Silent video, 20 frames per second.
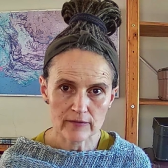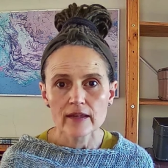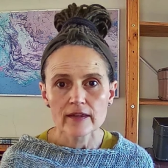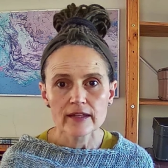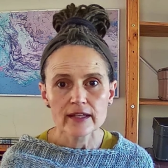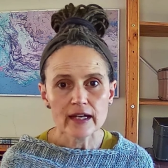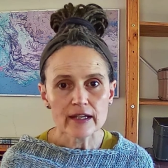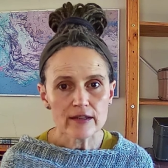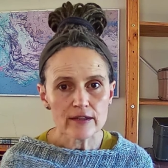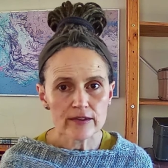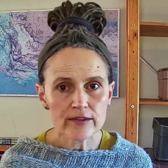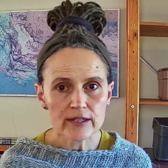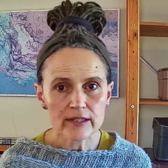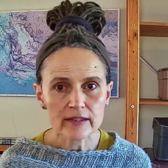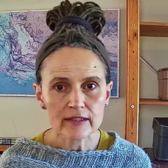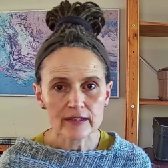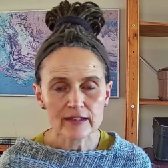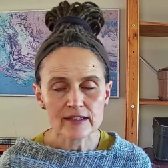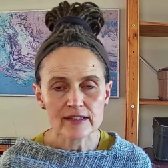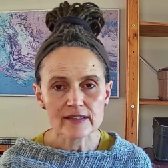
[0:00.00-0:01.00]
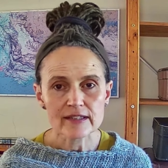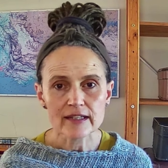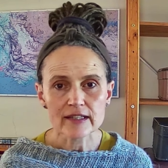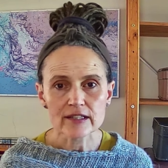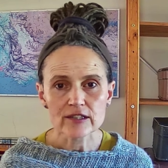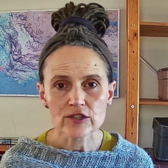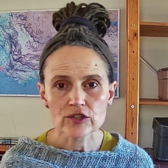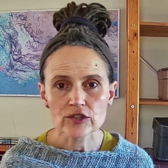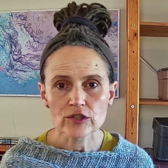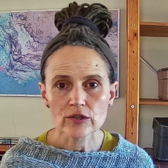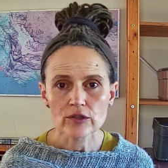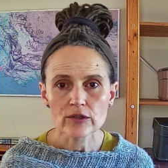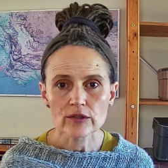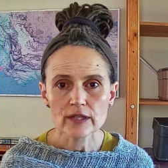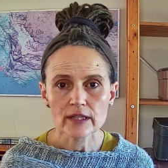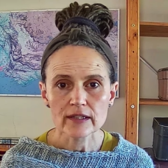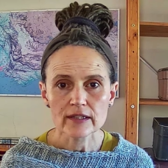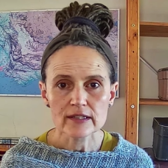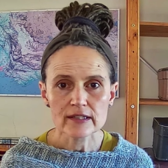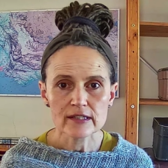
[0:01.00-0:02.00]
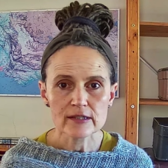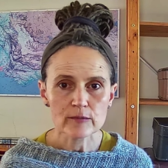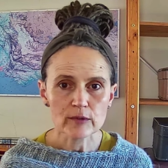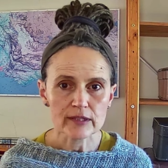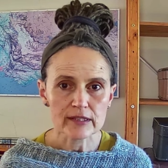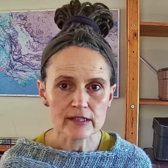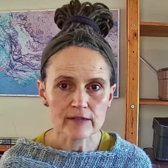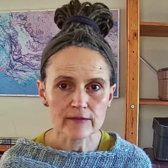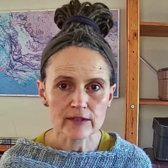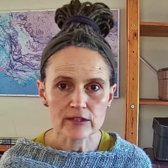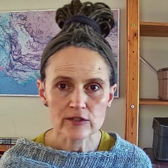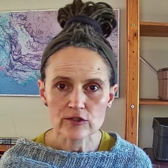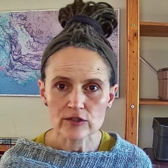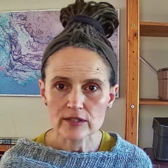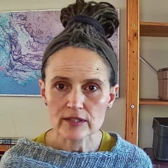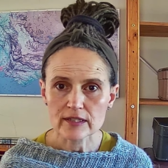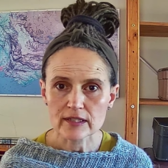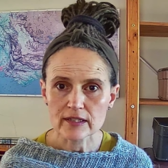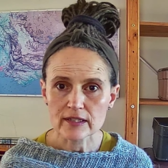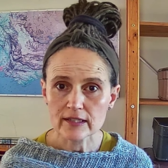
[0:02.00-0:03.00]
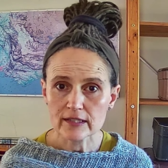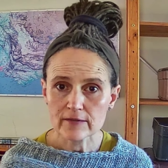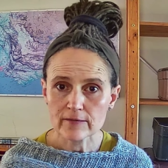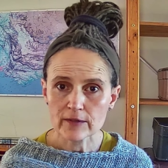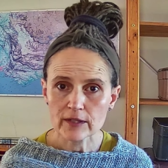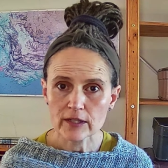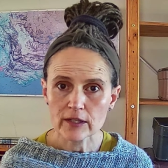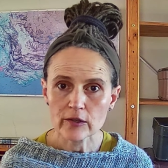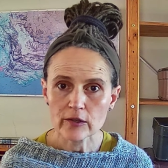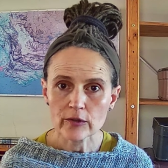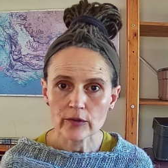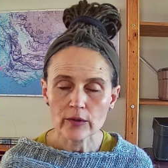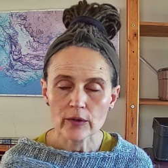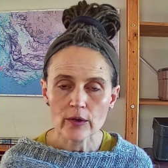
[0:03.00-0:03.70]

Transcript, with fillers: The other thing that the study showed, and this is what's of interest in this video,